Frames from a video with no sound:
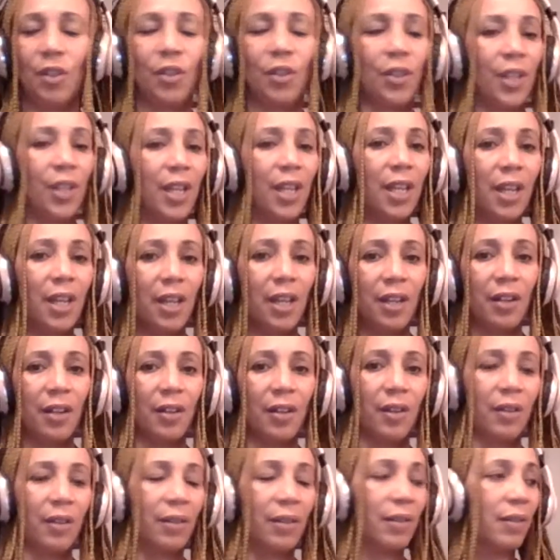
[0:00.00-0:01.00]
to
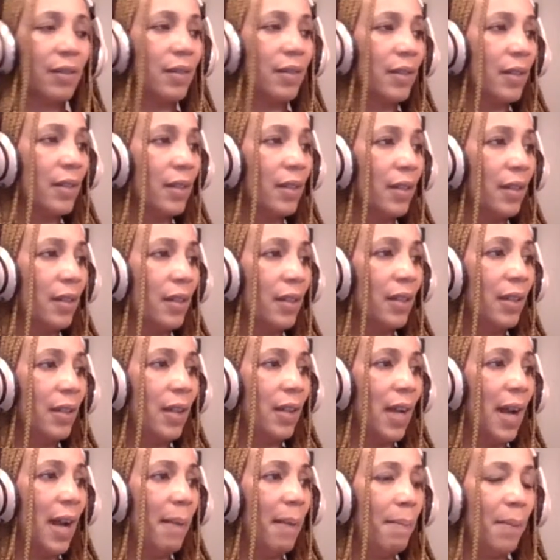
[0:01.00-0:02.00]
hear
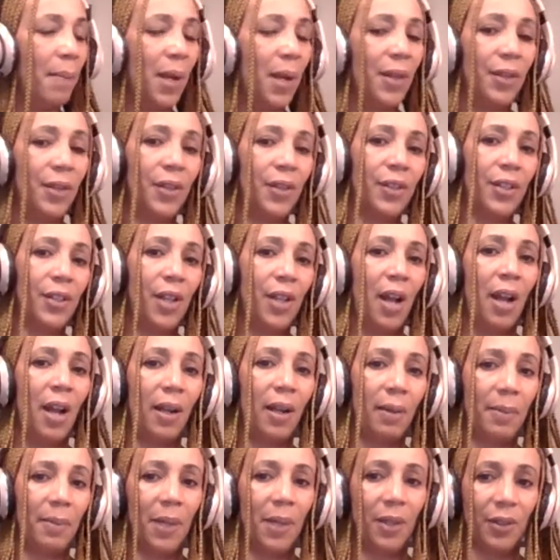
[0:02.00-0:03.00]
a mother
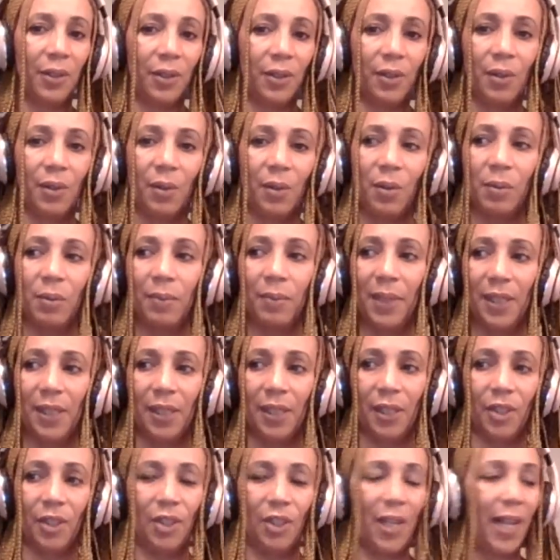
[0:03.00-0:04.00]
talk about her own
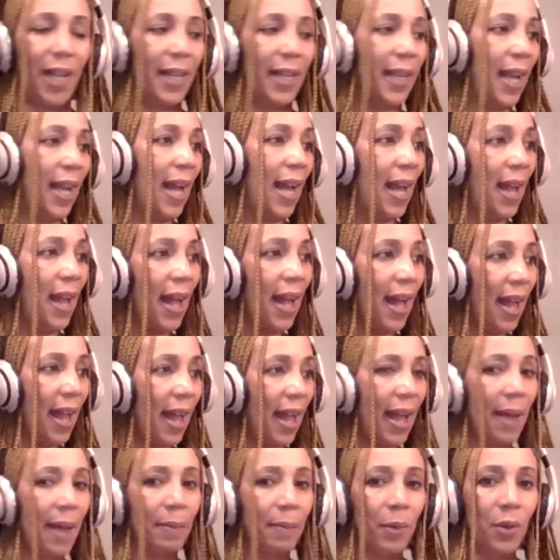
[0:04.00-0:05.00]
missing child.
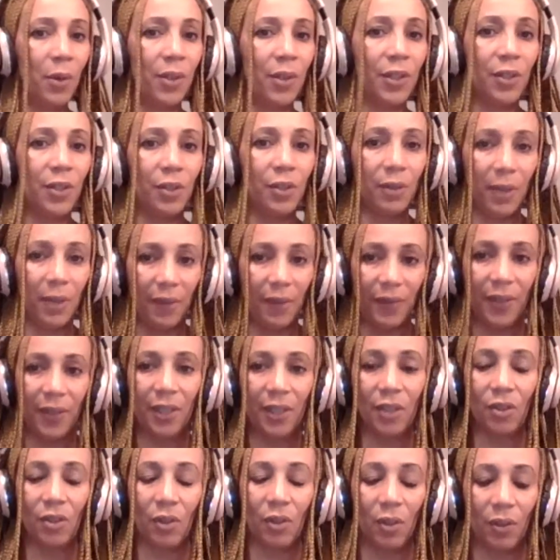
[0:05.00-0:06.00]
I'm going to give a
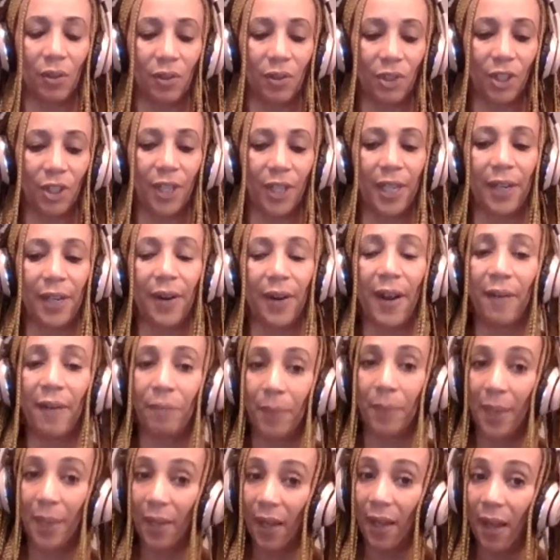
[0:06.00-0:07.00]
disclosure here. I've
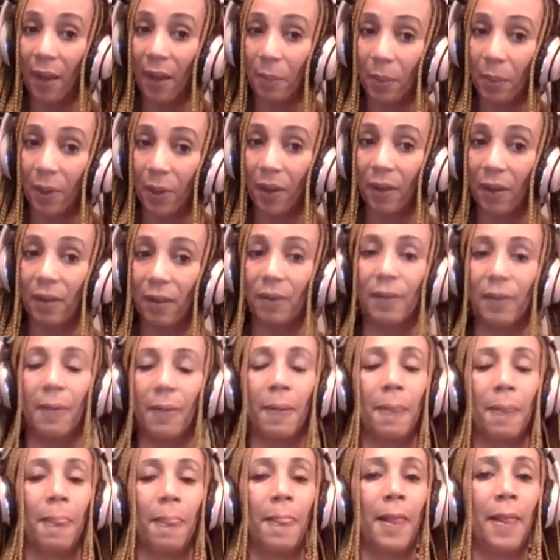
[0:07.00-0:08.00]
met April
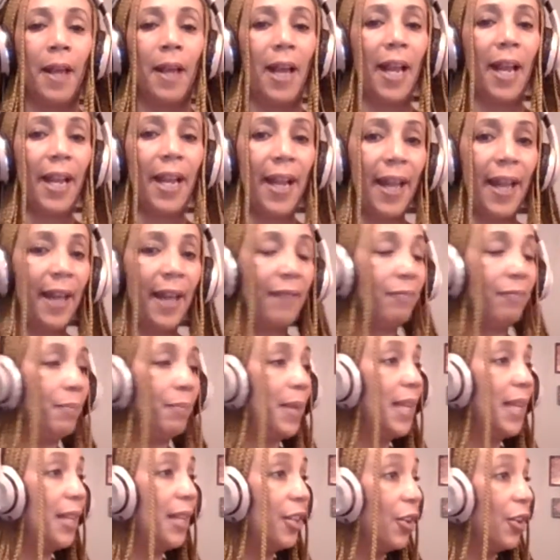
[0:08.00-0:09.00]
and I have
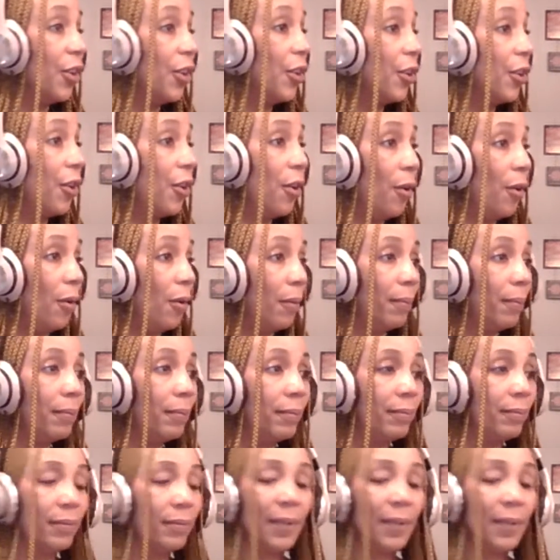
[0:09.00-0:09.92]
been in her home.